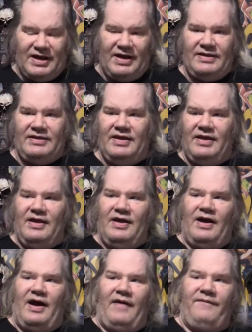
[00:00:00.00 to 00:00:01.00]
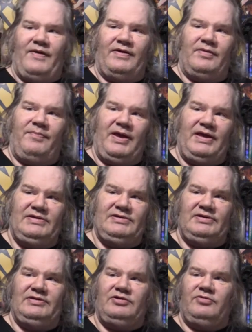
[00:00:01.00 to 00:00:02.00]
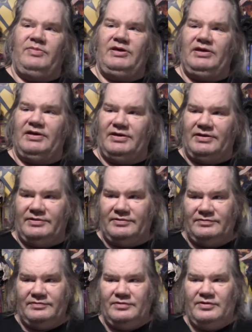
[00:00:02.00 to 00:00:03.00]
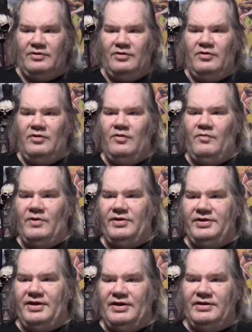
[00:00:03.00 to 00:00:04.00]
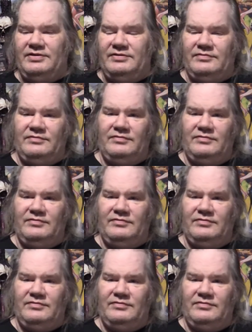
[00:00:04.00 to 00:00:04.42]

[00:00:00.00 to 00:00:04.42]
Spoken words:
I found the pacing to be well done.